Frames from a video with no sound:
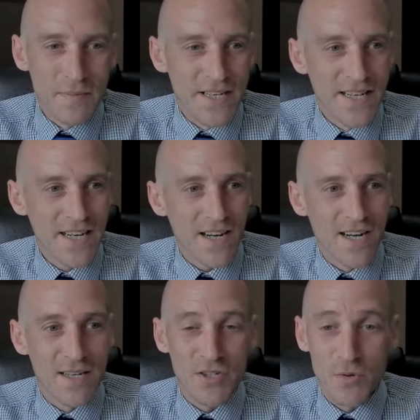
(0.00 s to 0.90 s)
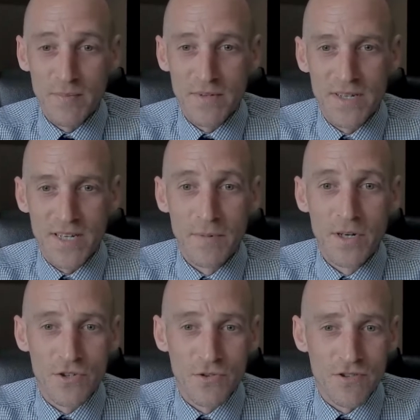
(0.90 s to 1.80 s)
Me here. So I'm the
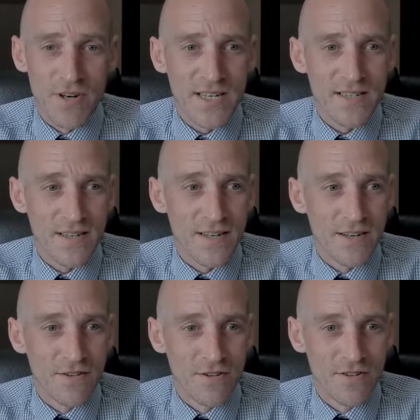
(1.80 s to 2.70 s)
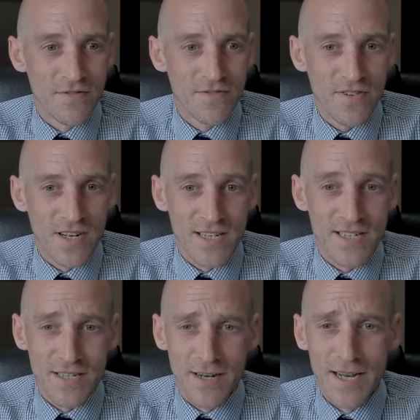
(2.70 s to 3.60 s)
commercial director of
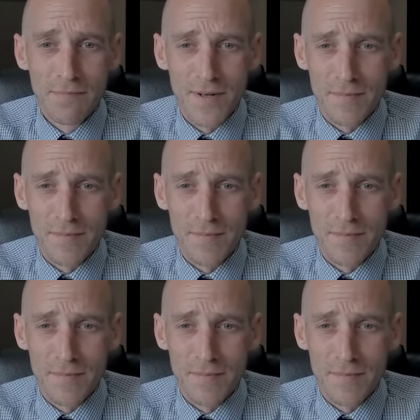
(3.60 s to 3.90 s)
CIM,